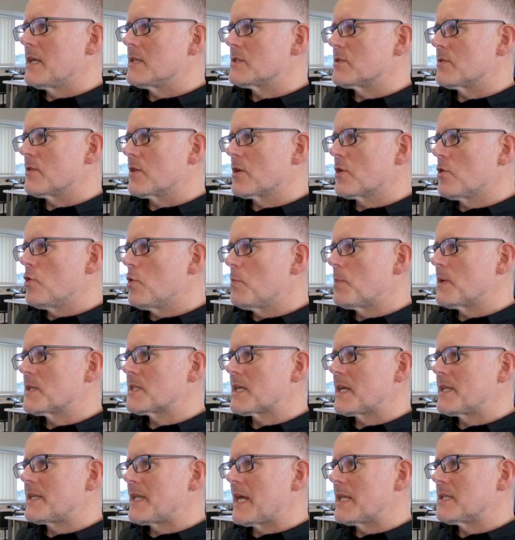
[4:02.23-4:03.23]
So the
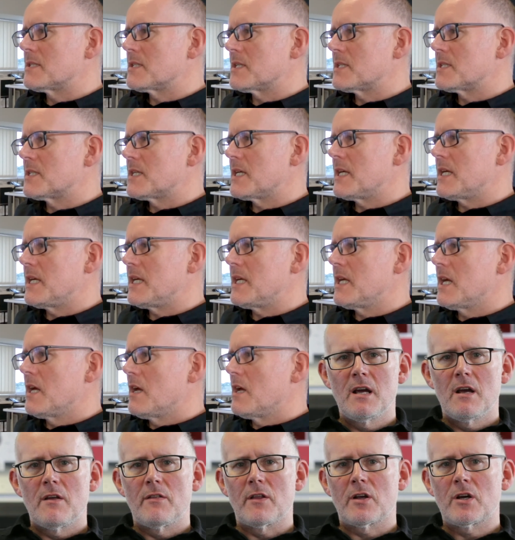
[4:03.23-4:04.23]
corporate identity,
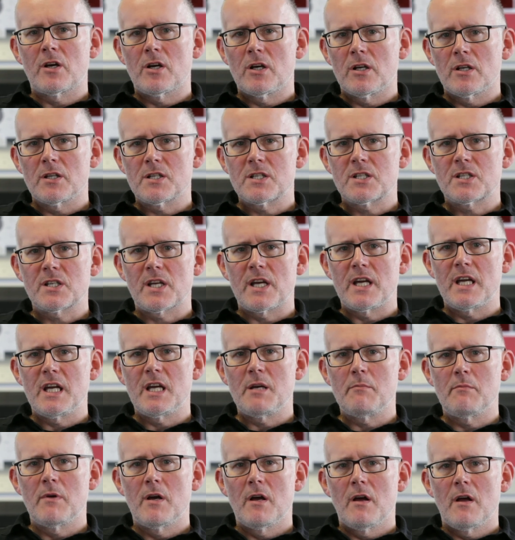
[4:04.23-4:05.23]
the colour
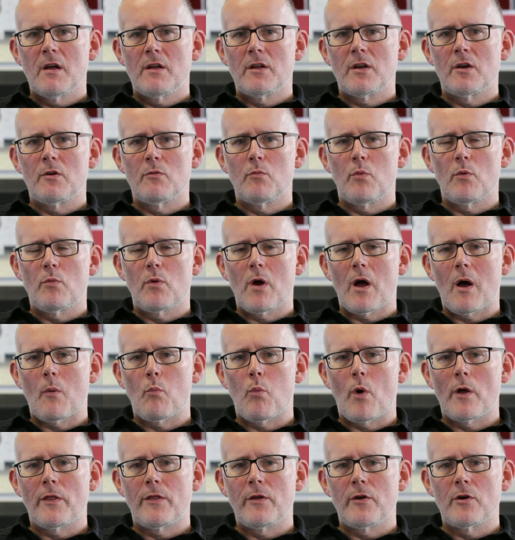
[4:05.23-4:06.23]
scheme,
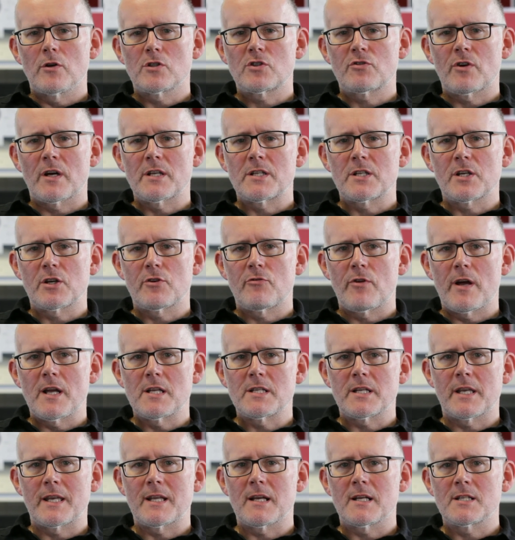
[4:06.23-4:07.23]
whether you're trying to create
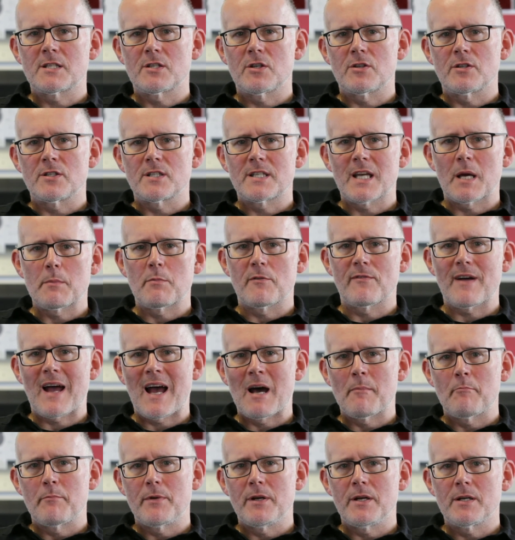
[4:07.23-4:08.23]
a certain type of
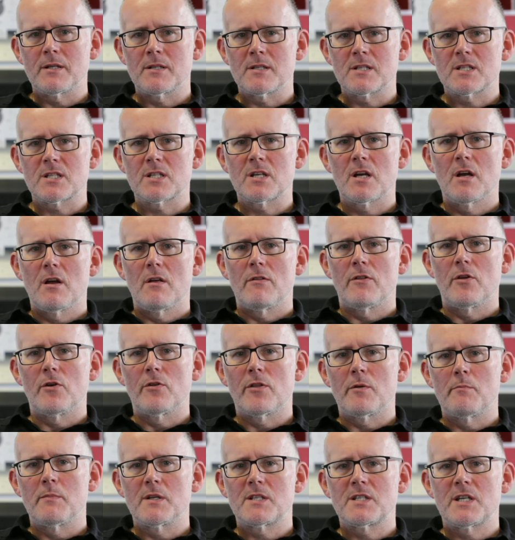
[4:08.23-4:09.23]
ambience, the
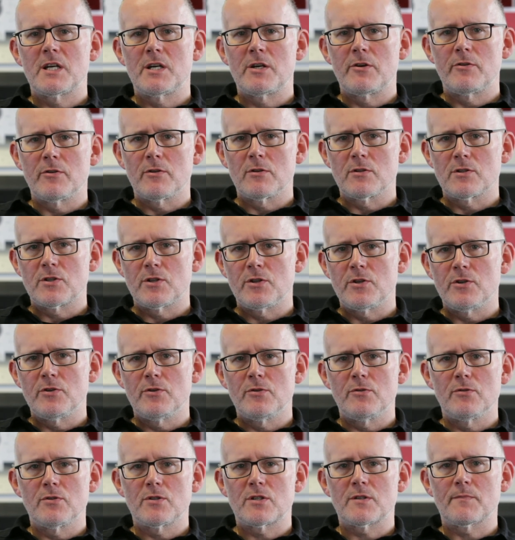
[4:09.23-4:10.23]
other materials
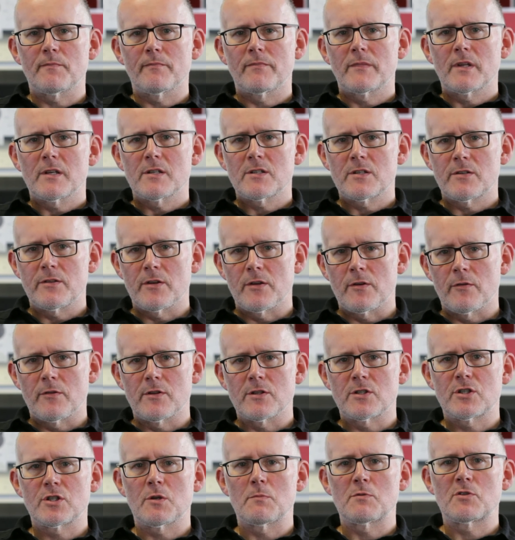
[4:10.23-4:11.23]
used, so the other
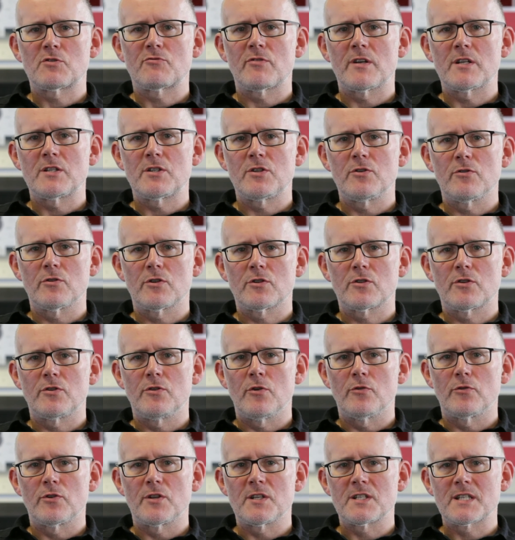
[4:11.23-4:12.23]
substrates
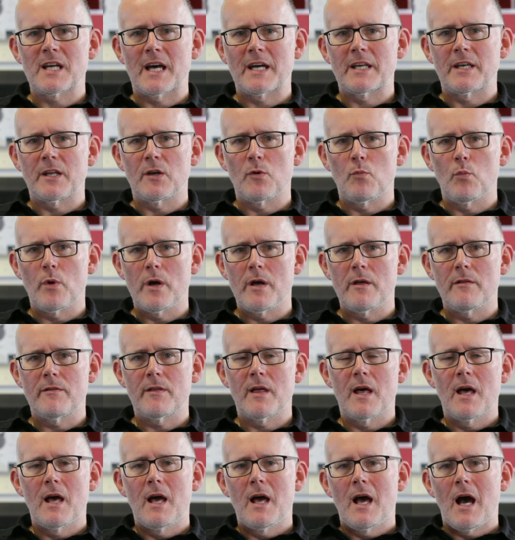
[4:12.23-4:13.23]
you're designing with,
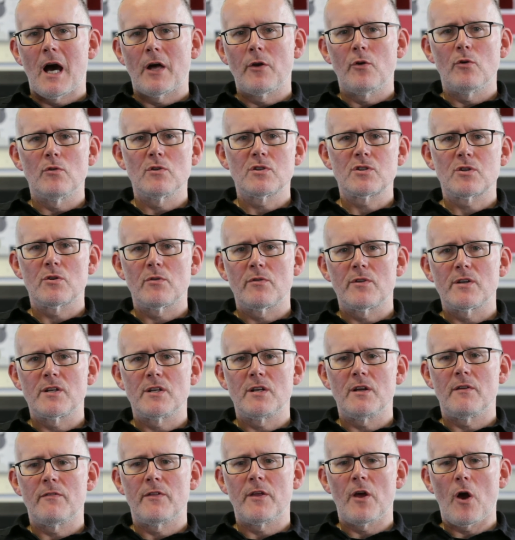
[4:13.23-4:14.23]
and also
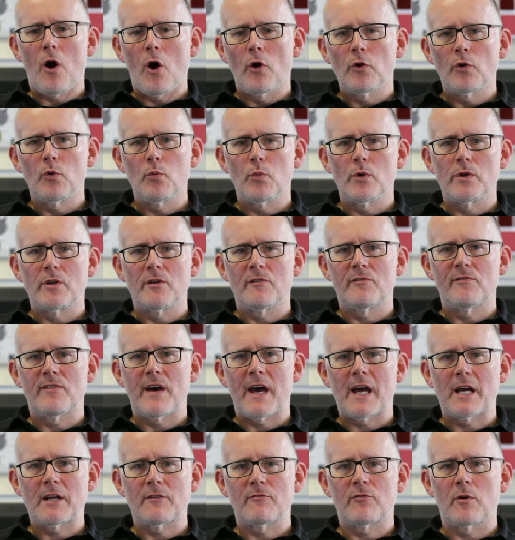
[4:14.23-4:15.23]
the onward
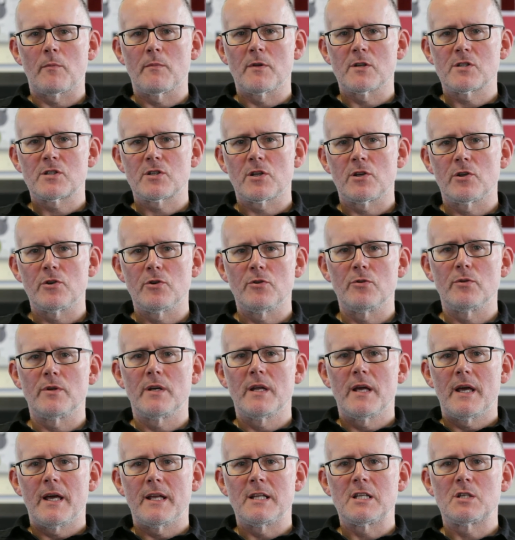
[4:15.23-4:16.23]
effect from a saloon
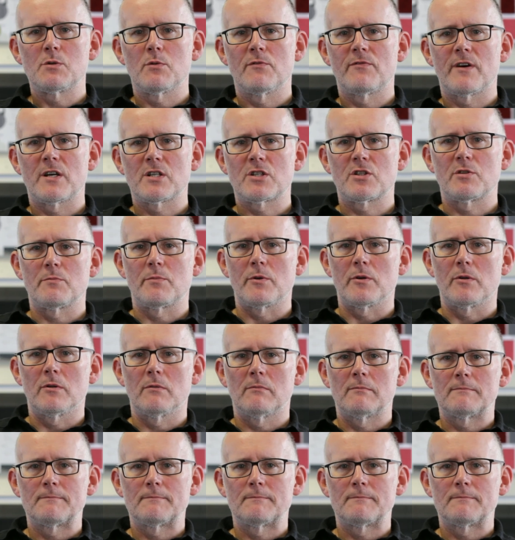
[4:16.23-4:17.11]
into a vestibule.